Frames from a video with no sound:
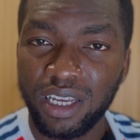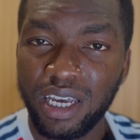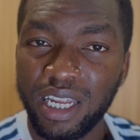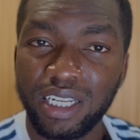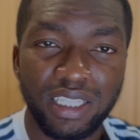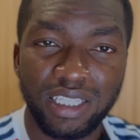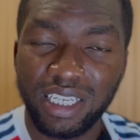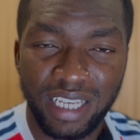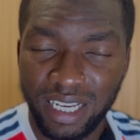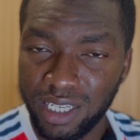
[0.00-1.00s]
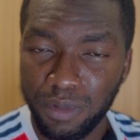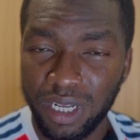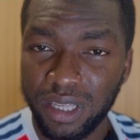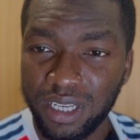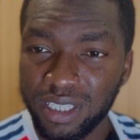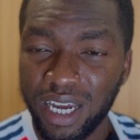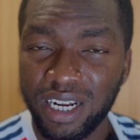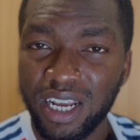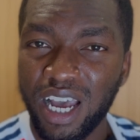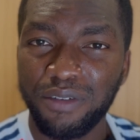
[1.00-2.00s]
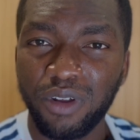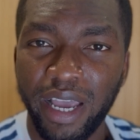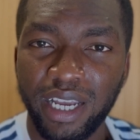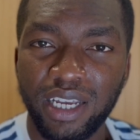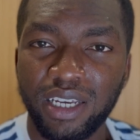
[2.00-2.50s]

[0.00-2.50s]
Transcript: And these are some of the things that I feel like